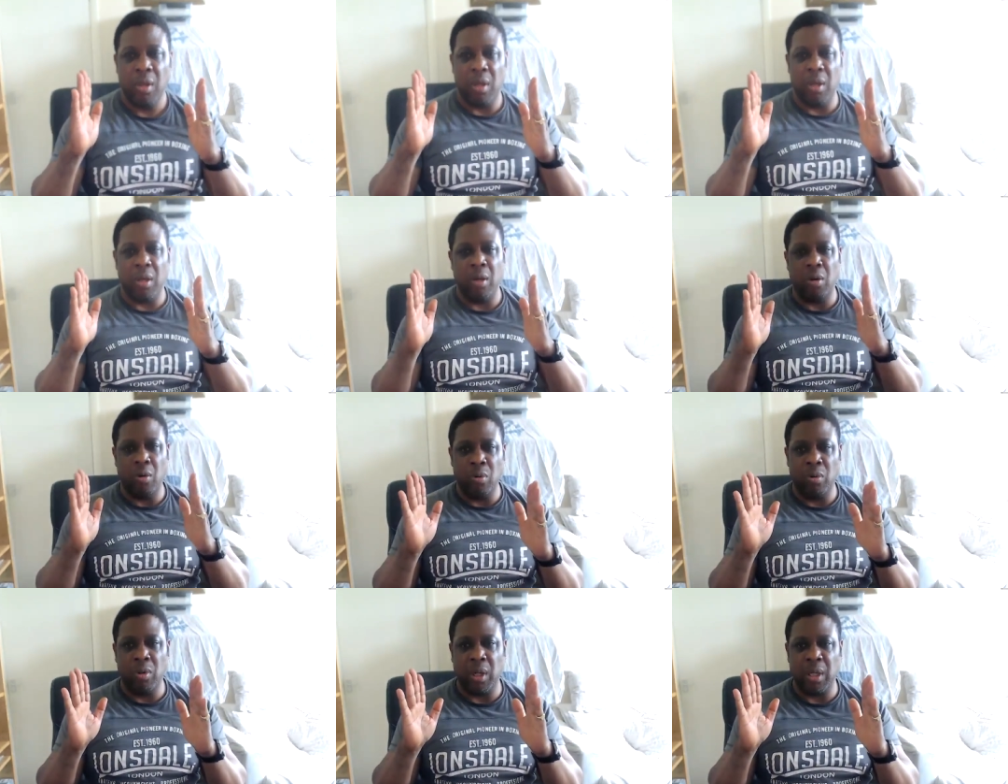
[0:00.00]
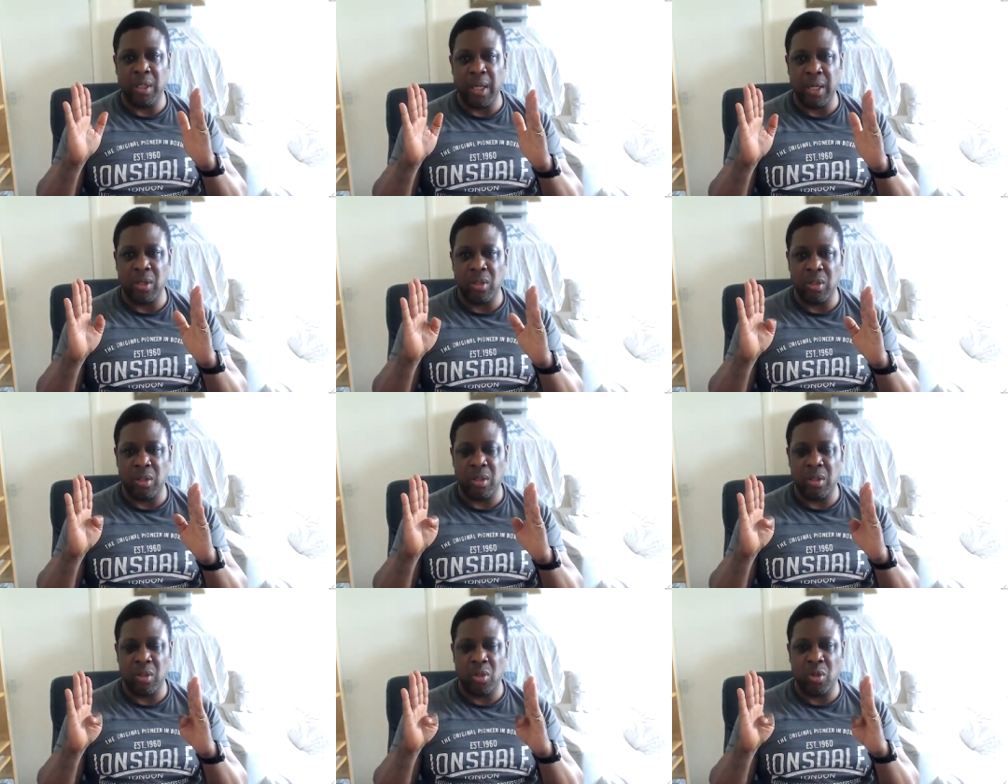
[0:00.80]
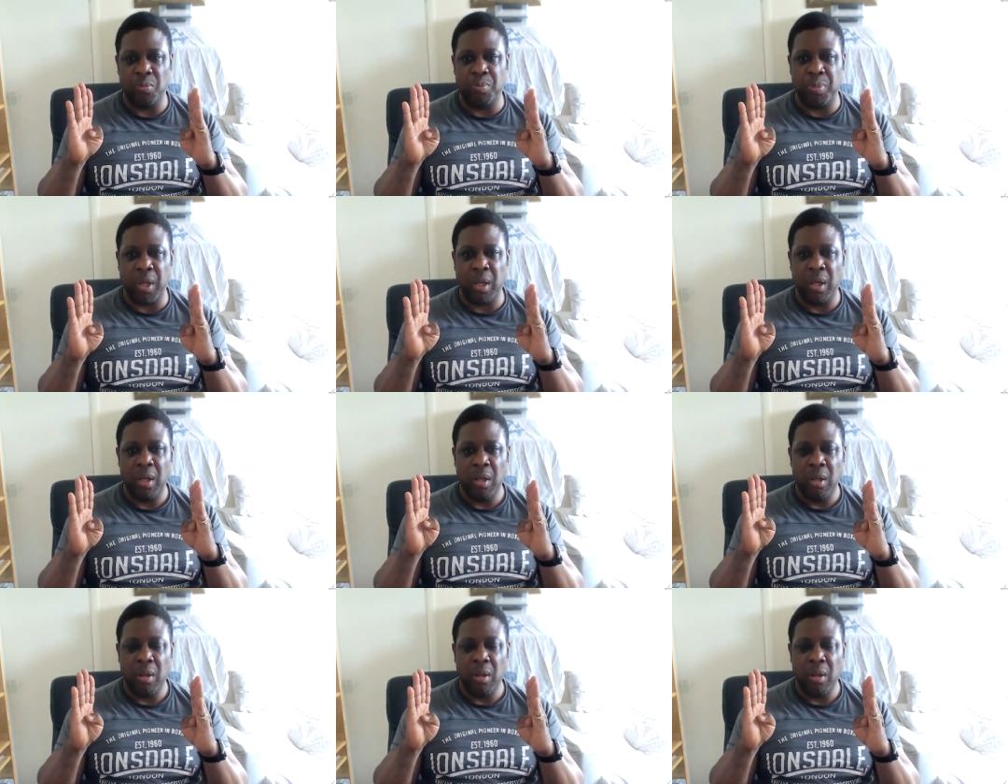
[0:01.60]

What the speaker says: organizations should be,